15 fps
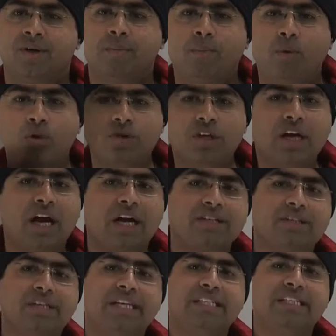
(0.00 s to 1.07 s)
Both the
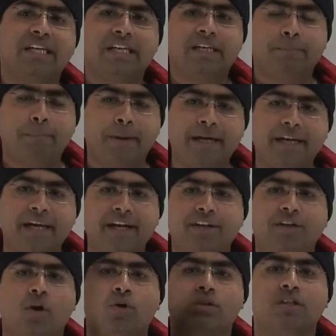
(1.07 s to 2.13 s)
countries are
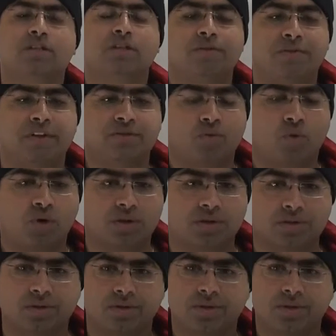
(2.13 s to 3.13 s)
dependent on the surface water.